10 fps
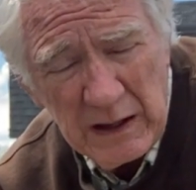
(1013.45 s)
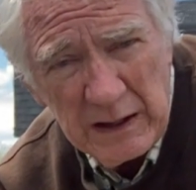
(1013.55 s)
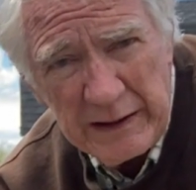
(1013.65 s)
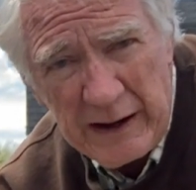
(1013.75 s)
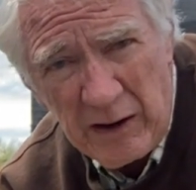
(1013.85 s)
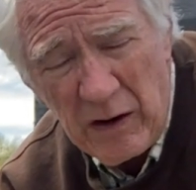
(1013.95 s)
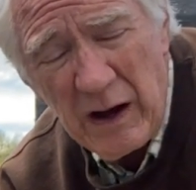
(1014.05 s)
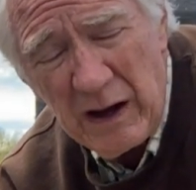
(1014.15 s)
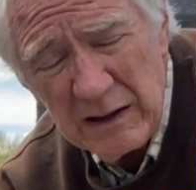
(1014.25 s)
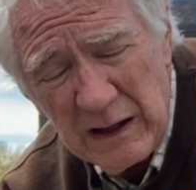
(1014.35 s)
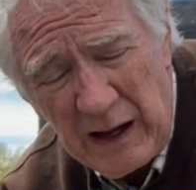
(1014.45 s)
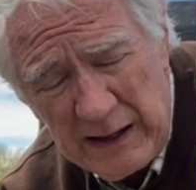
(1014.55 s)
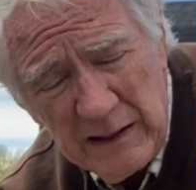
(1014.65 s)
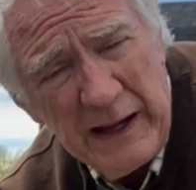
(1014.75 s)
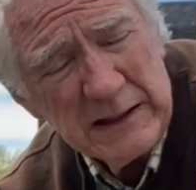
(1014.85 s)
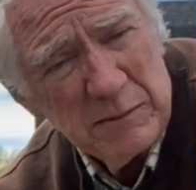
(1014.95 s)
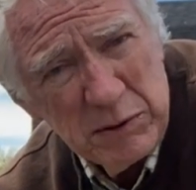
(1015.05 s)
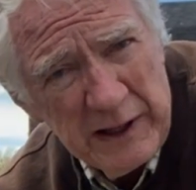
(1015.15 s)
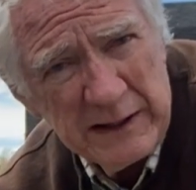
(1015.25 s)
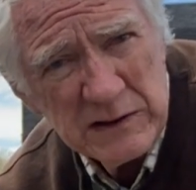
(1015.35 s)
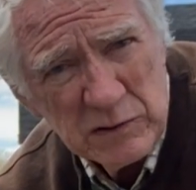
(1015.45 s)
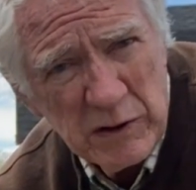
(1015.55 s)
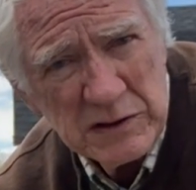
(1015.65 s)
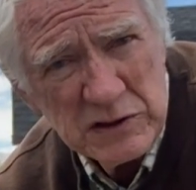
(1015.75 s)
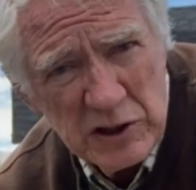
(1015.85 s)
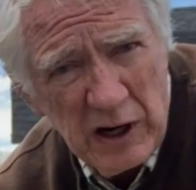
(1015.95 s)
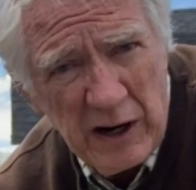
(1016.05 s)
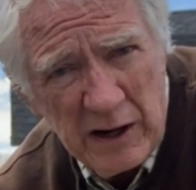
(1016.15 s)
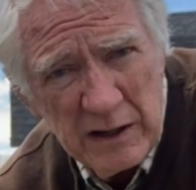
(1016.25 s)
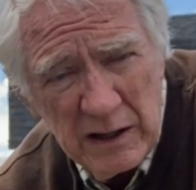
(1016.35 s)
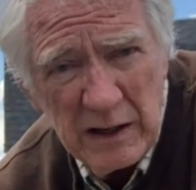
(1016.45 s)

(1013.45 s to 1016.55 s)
Now, I like to plant Swiss chard.